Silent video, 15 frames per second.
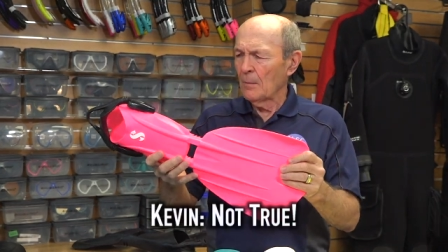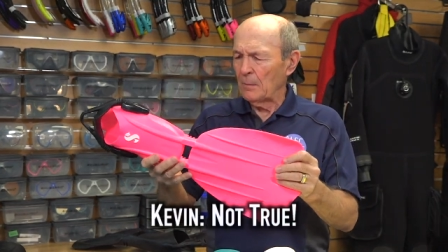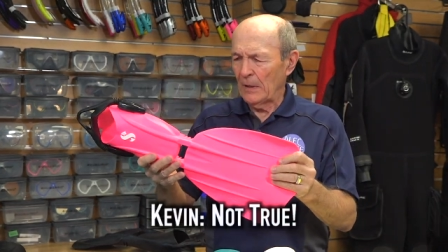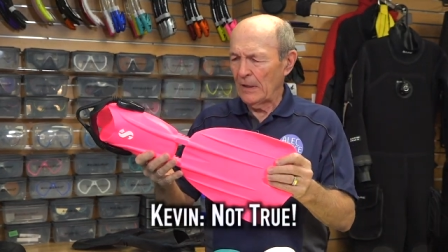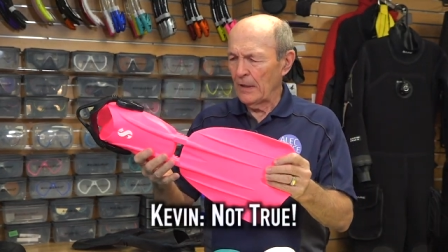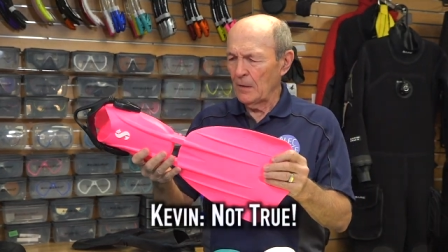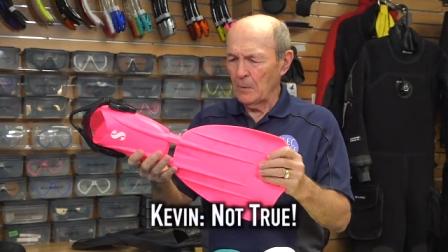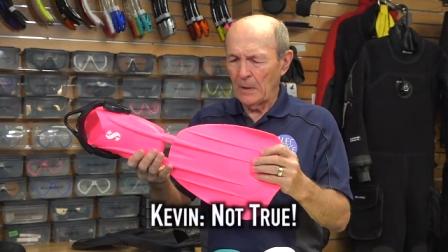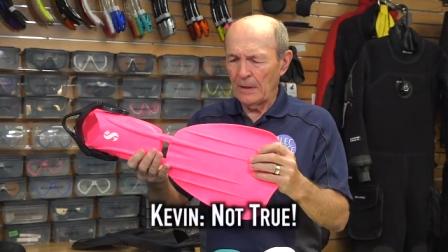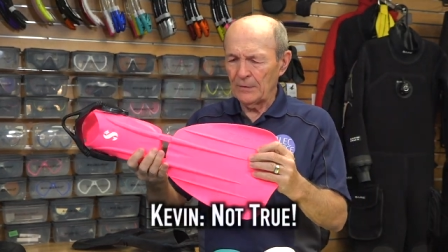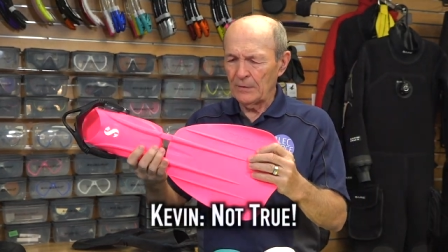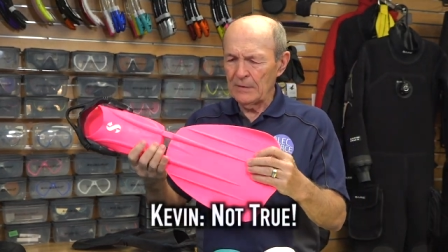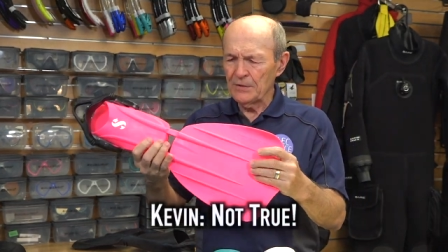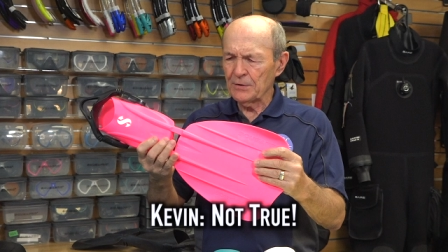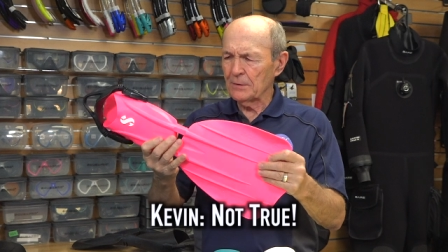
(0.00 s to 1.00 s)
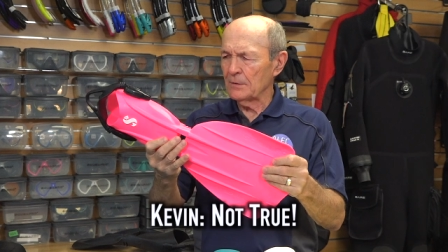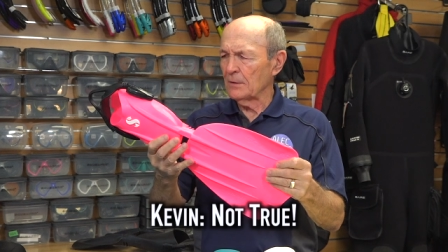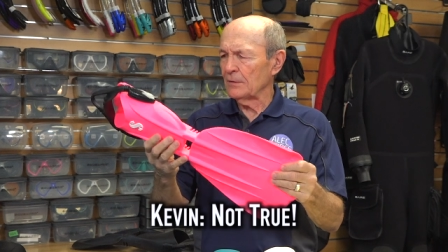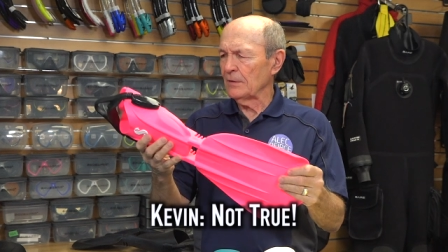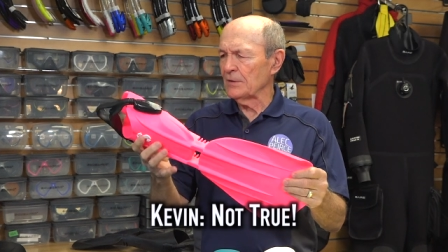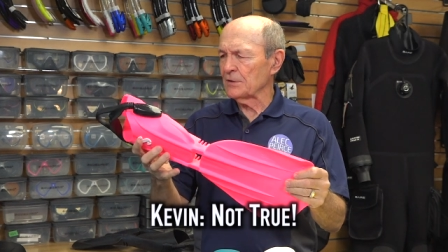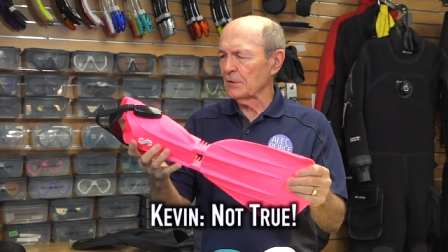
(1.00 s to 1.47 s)
But anyway, these are
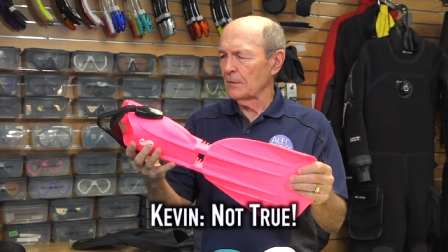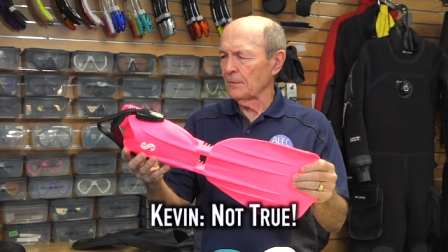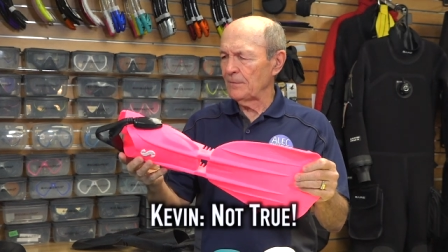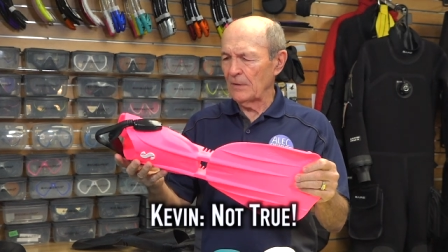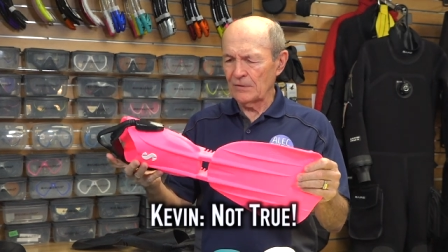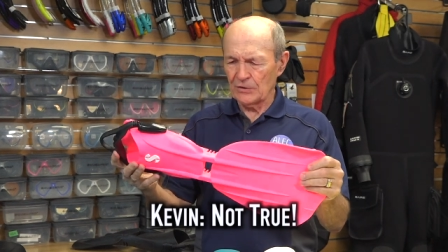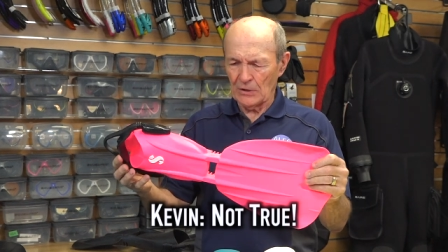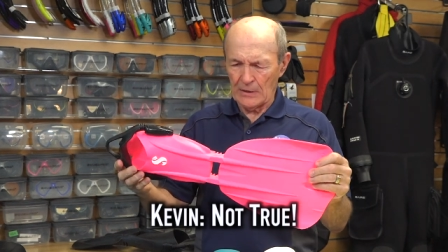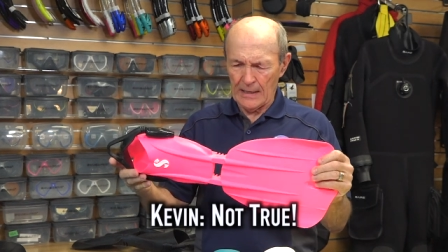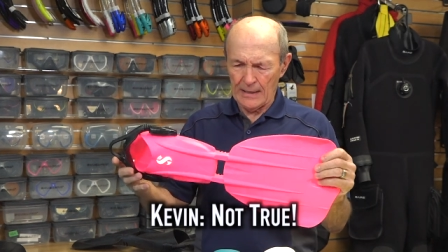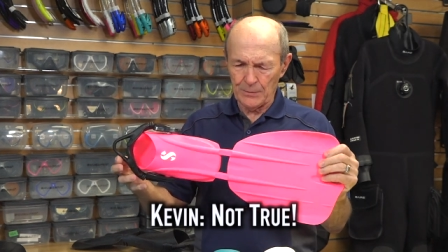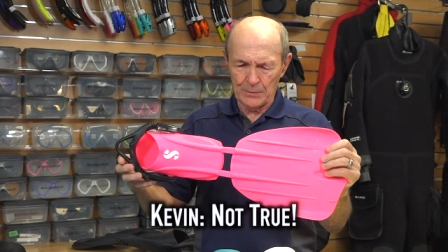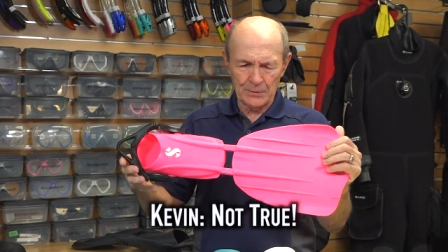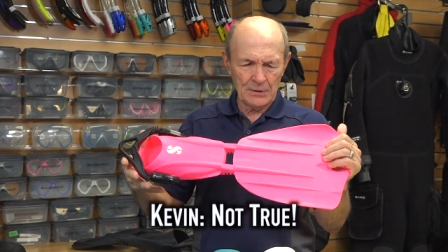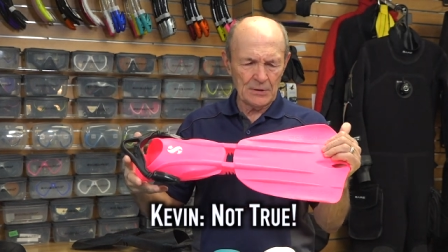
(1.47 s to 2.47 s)
the fins that I use.